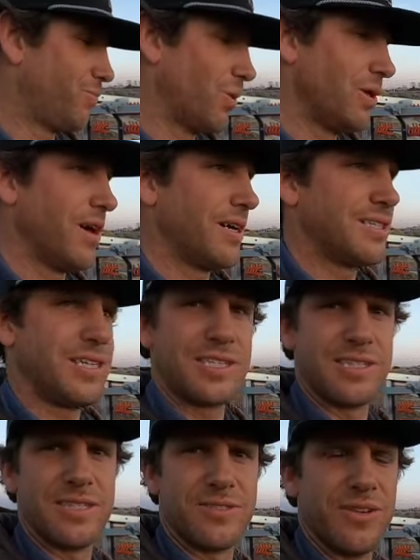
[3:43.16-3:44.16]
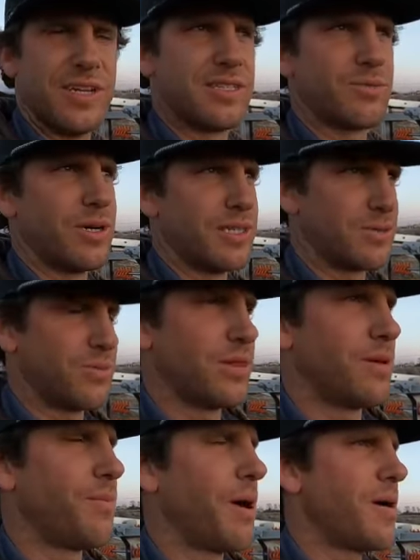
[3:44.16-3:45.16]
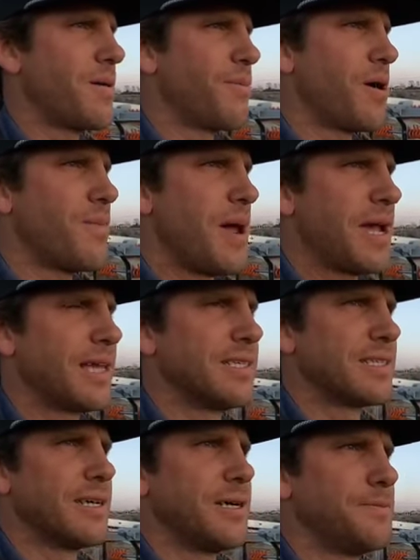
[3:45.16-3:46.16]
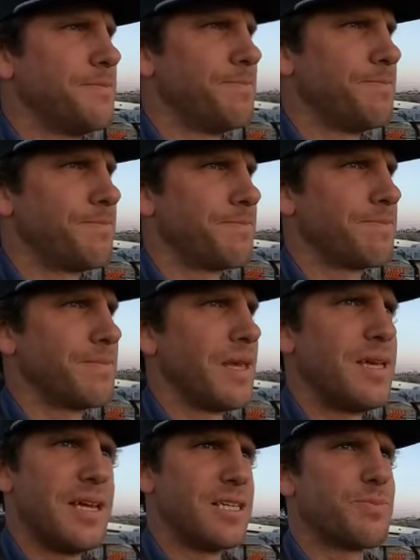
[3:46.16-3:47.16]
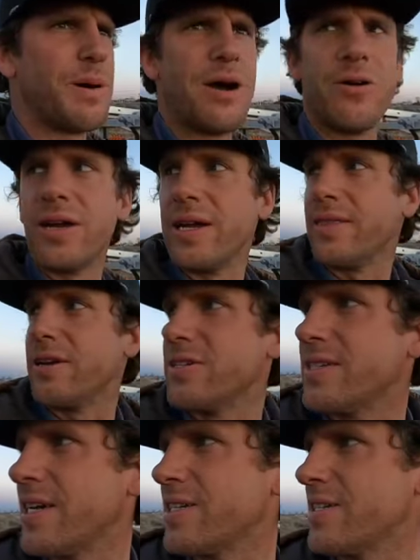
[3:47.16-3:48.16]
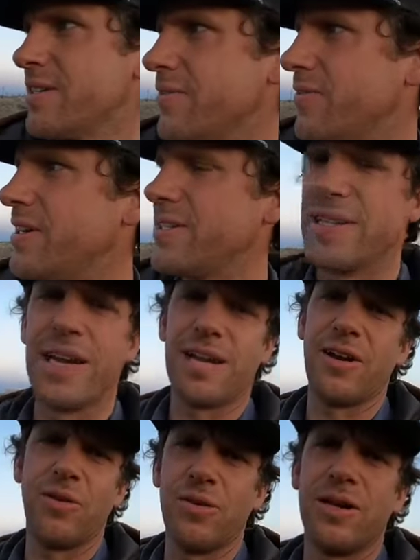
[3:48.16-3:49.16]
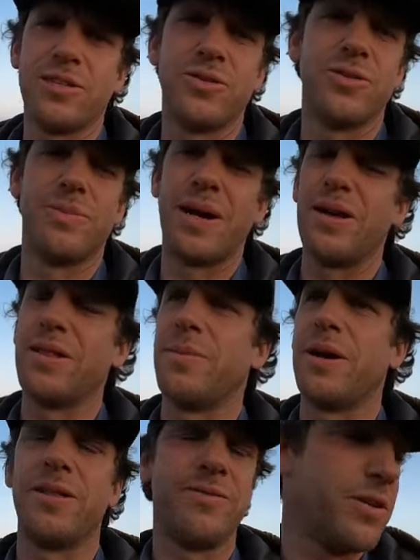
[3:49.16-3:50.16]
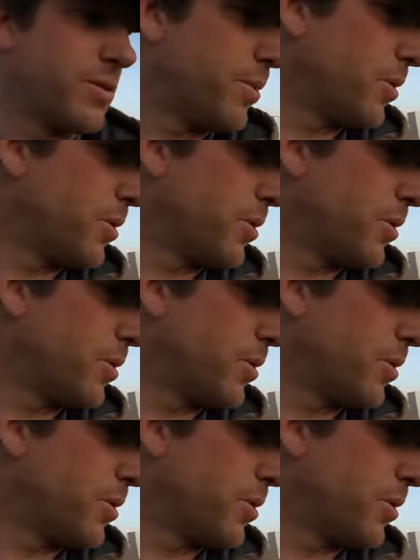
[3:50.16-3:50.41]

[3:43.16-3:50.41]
will not touch this fence, whereas when the Power Mac is powering it, there's sections of the fence that I can hold on to and barely feel the